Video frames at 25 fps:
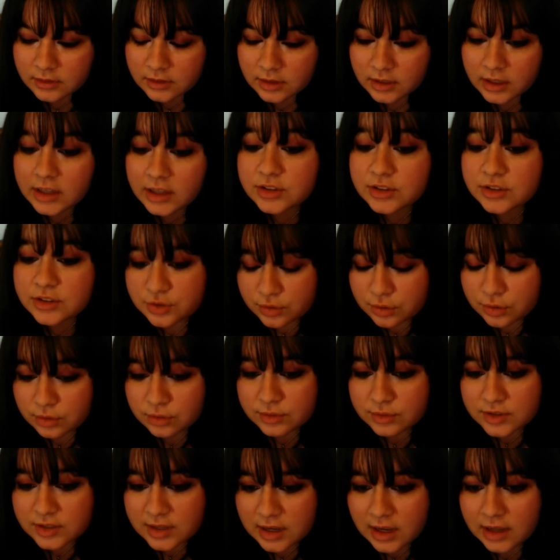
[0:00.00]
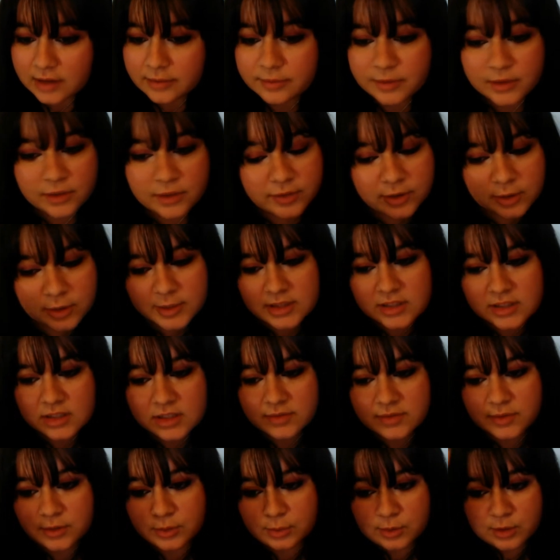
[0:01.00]
It's true, Scott. The Philippines is
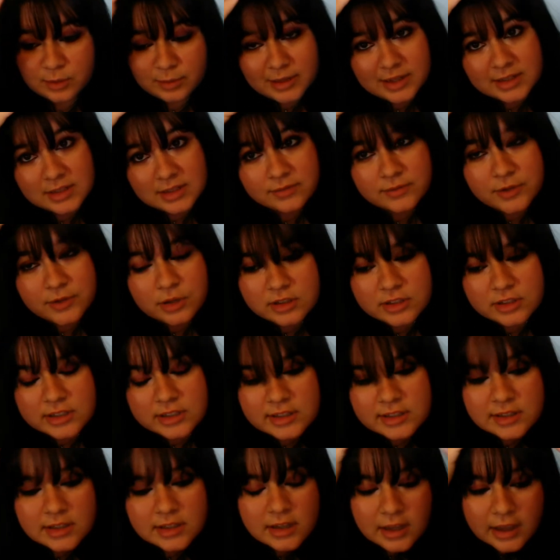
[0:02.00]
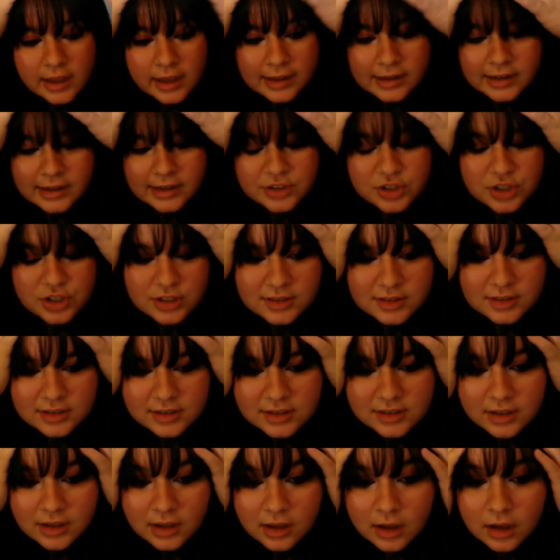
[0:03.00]
filled with amazing vocalists. And
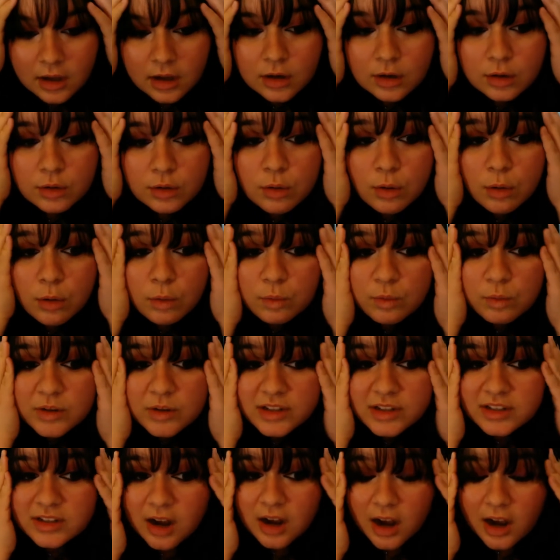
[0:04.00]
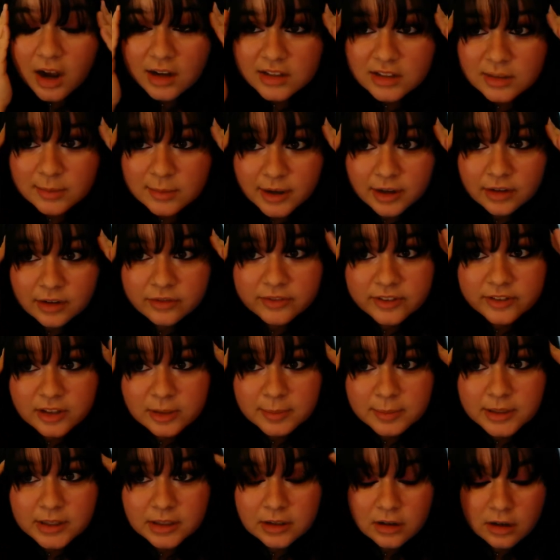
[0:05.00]
no one talks about
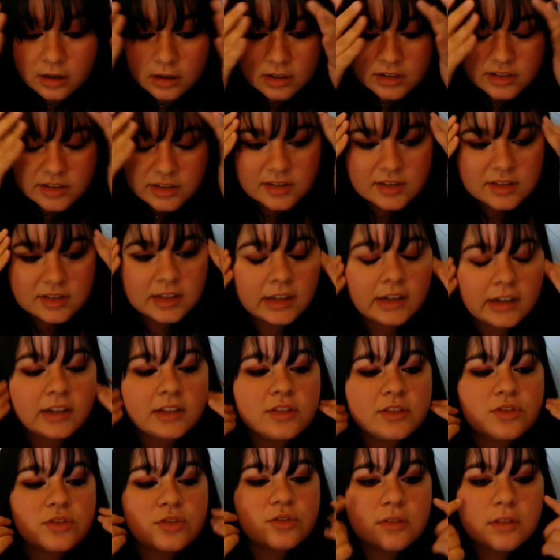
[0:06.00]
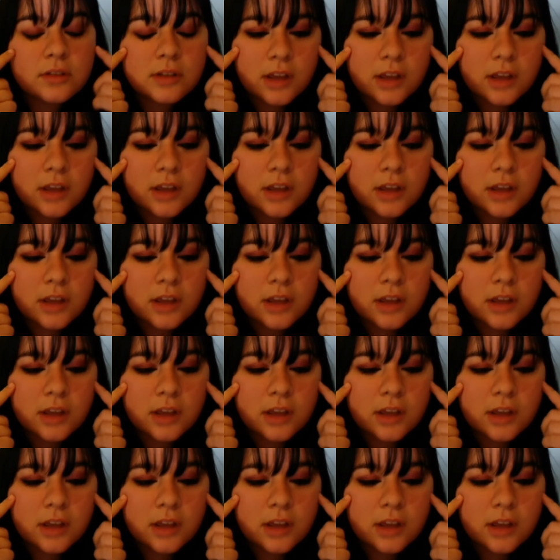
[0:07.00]
Philippine artists, and it's